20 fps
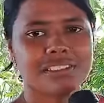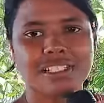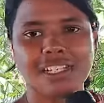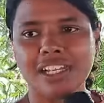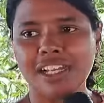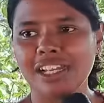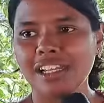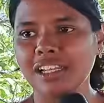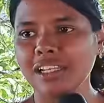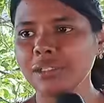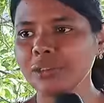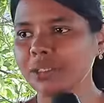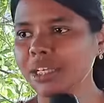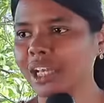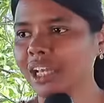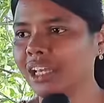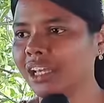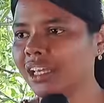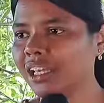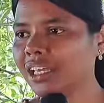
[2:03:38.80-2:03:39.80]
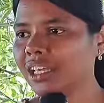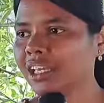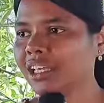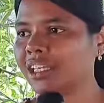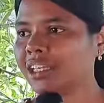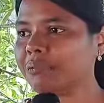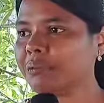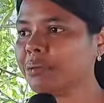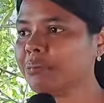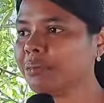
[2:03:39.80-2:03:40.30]
Hallelujah.
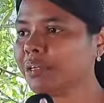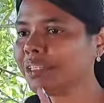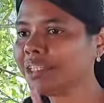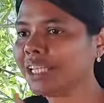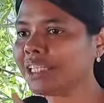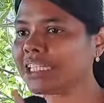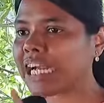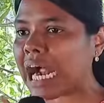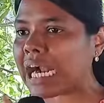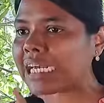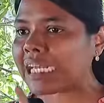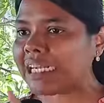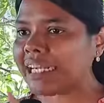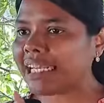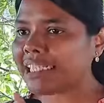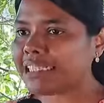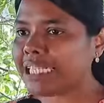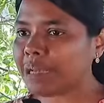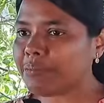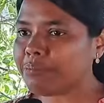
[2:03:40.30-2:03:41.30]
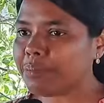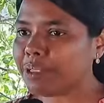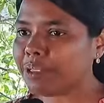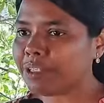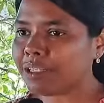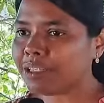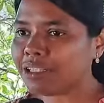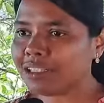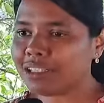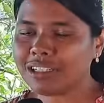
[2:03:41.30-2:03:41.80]
Remember that garden example?
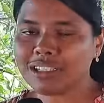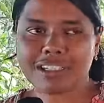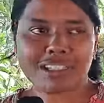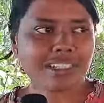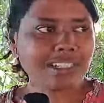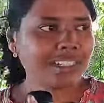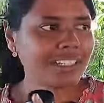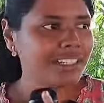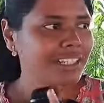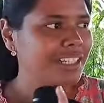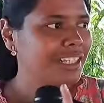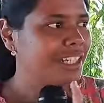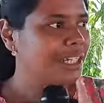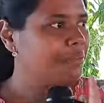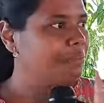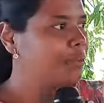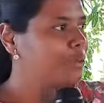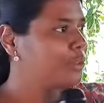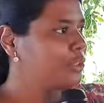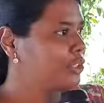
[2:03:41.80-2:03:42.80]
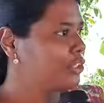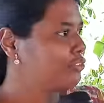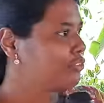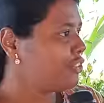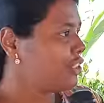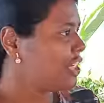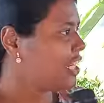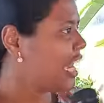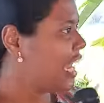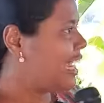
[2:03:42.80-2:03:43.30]
A
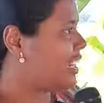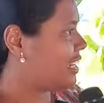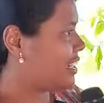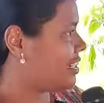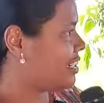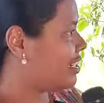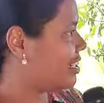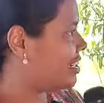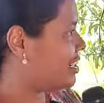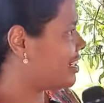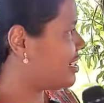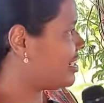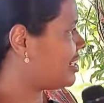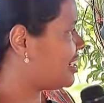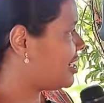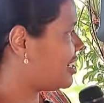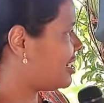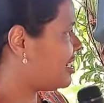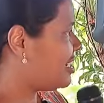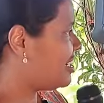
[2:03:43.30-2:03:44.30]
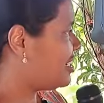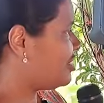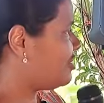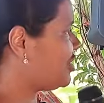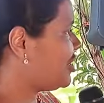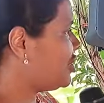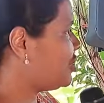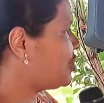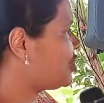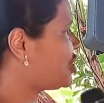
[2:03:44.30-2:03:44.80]
beautiful garden. When
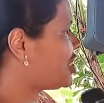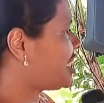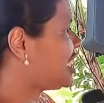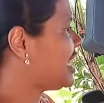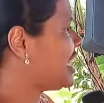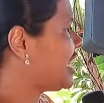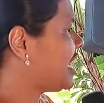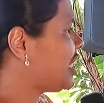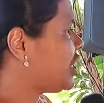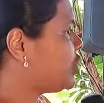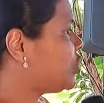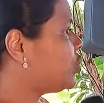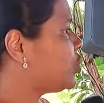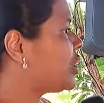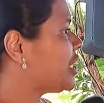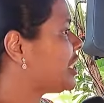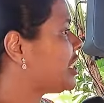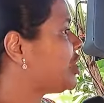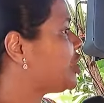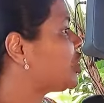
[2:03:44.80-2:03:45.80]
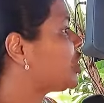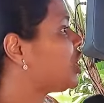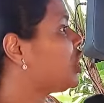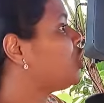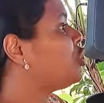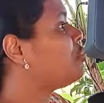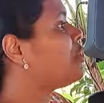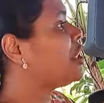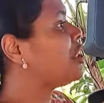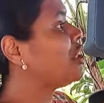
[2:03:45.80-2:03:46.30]
you see, you, you,
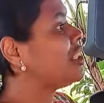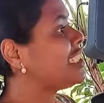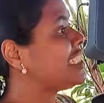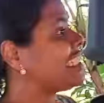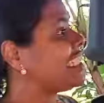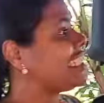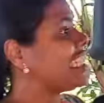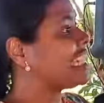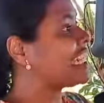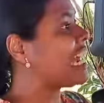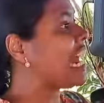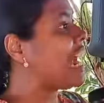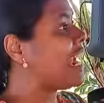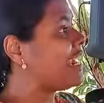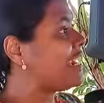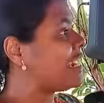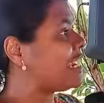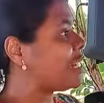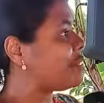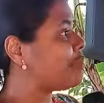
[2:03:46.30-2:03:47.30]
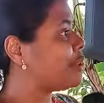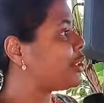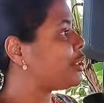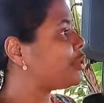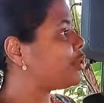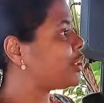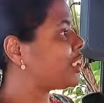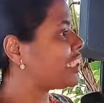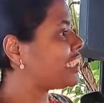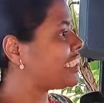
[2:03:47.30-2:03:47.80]
you may not see the gardener, but you
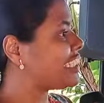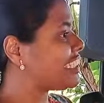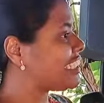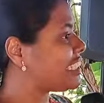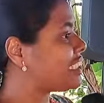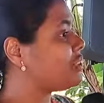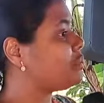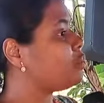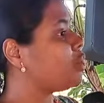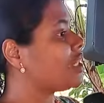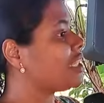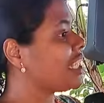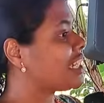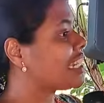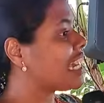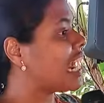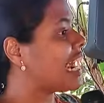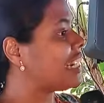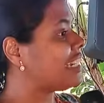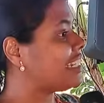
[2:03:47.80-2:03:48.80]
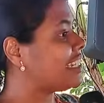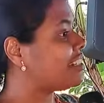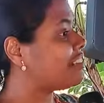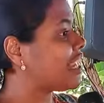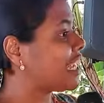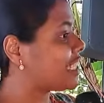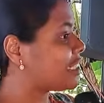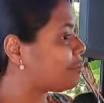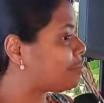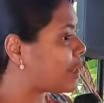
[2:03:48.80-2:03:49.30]
can see what the gardener
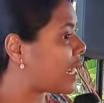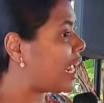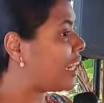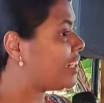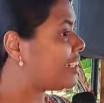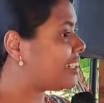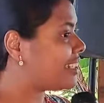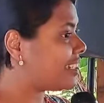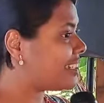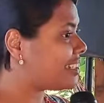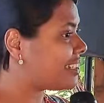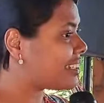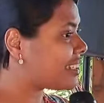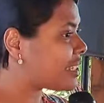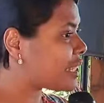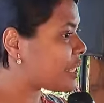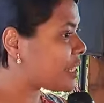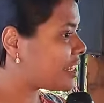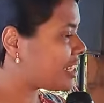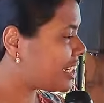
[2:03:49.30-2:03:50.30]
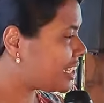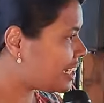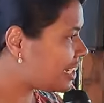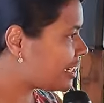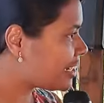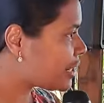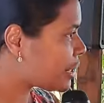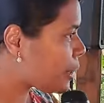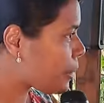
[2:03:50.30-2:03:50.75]
has planted. Correct?